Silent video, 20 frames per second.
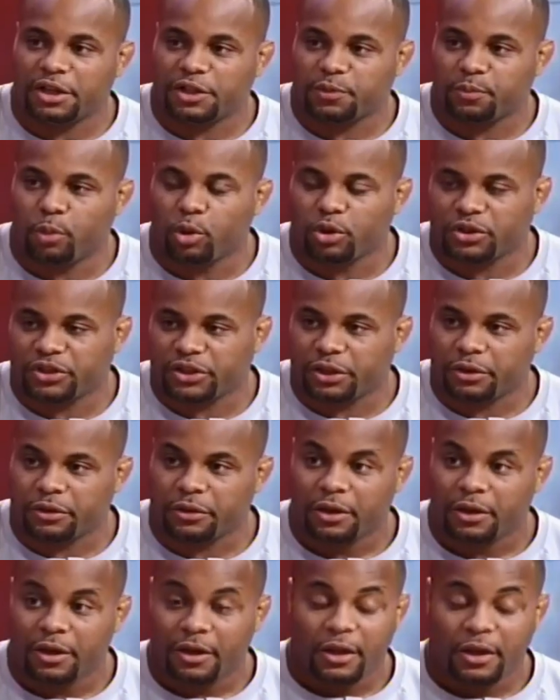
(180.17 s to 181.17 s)
sports center,
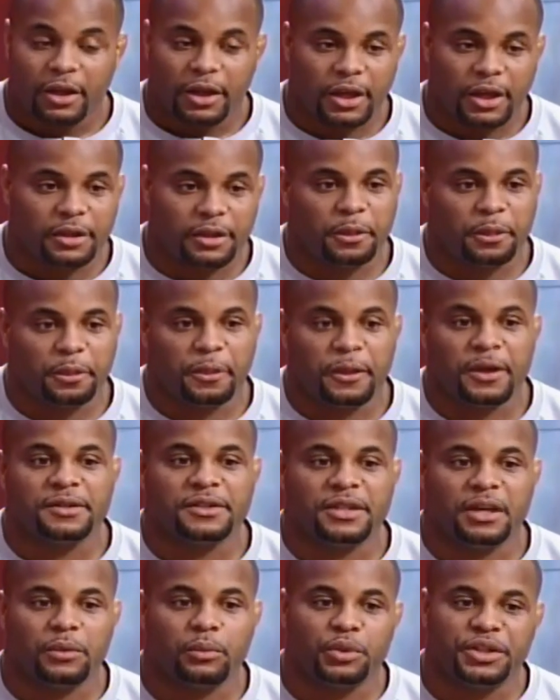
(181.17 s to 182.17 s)
and the things
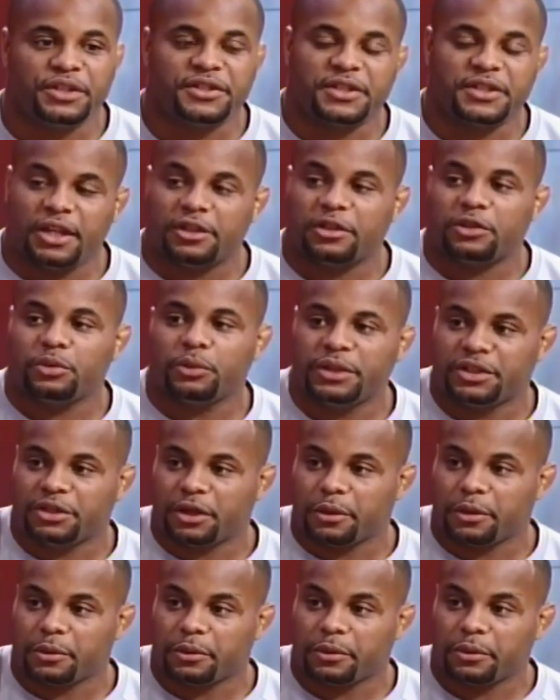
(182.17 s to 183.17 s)
that we said to each
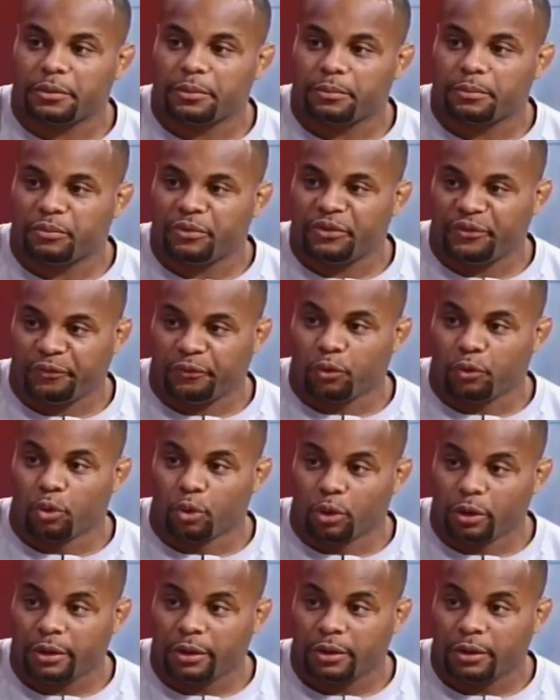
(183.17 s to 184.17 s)
other
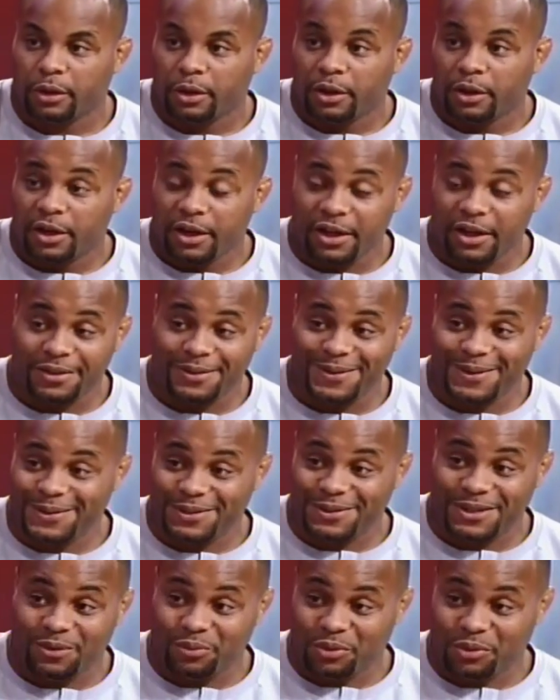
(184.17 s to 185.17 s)
before. And they
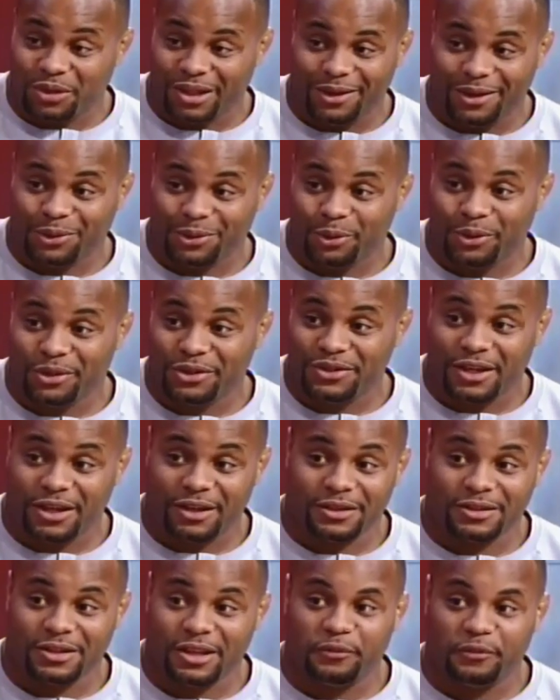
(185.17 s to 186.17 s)
said, with like 30
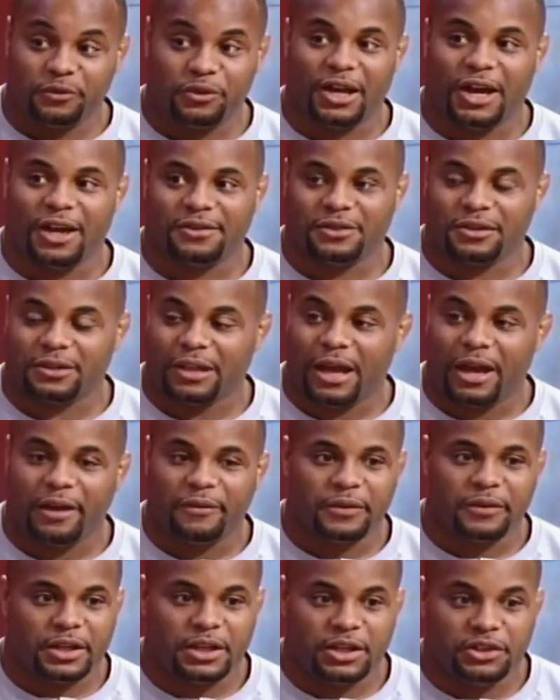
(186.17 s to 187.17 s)
seconds left, you guys are
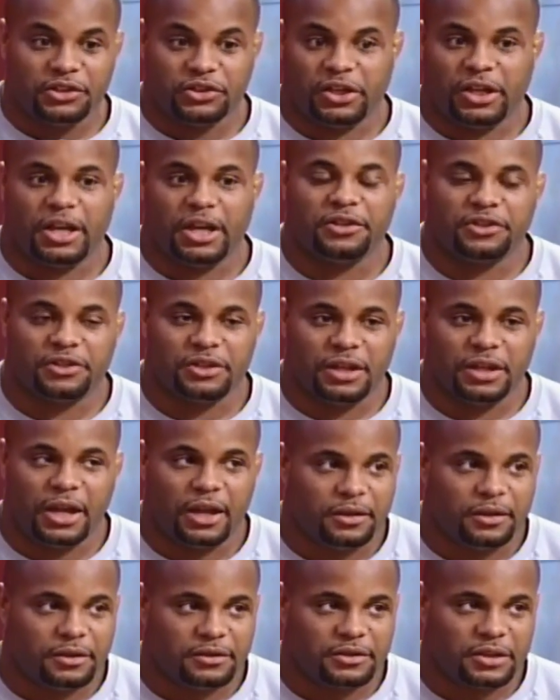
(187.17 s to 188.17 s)
live. And he changed, and he
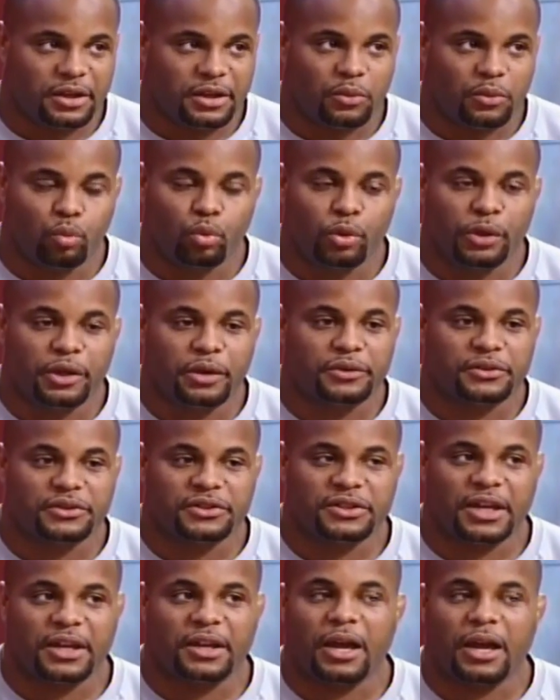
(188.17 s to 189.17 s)
had this like weird
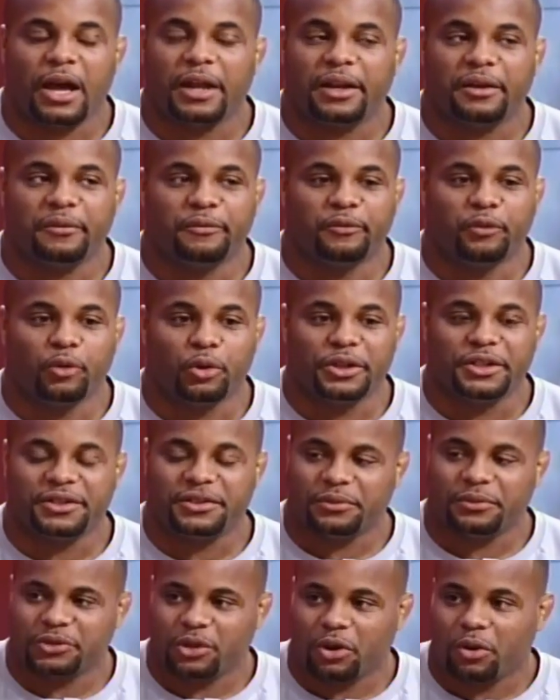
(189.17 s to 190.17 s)
psychotic voice.
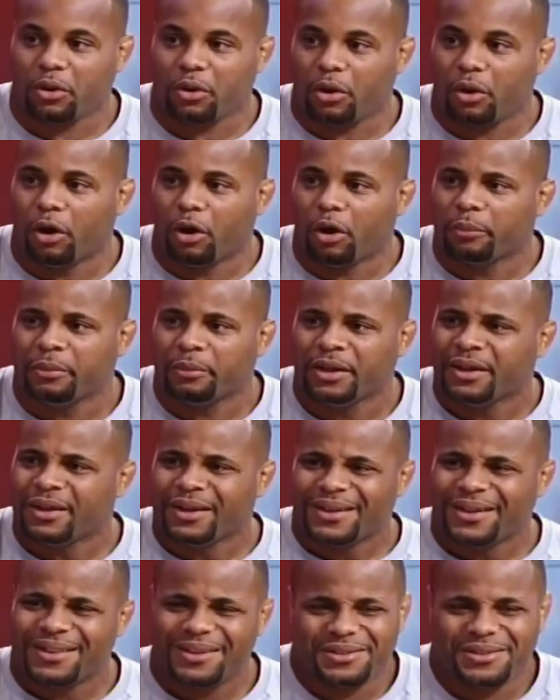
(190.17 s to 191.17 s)
It was all calm.
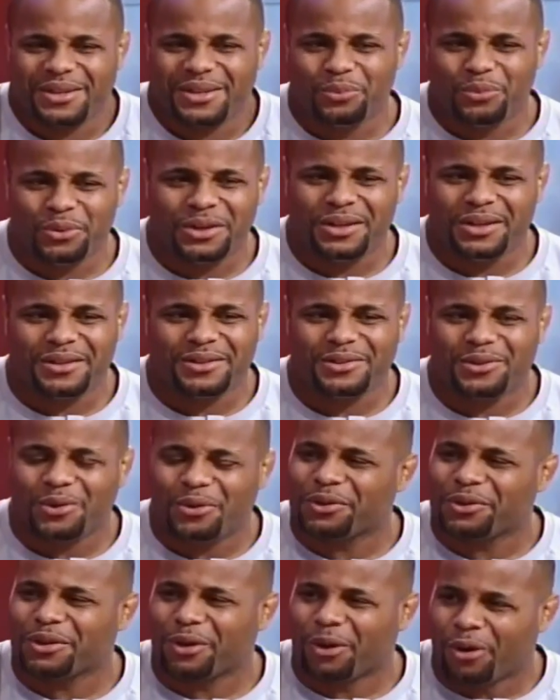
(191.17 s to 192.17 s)
And I was like, what is
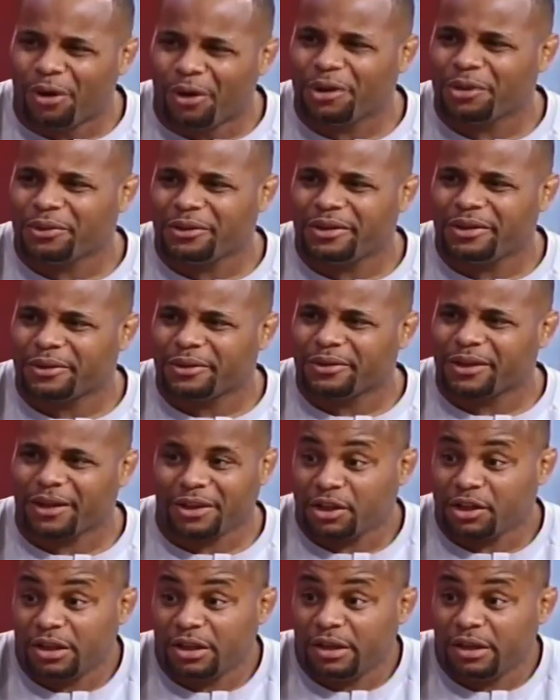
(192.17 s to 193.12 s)
going on here? I couldn't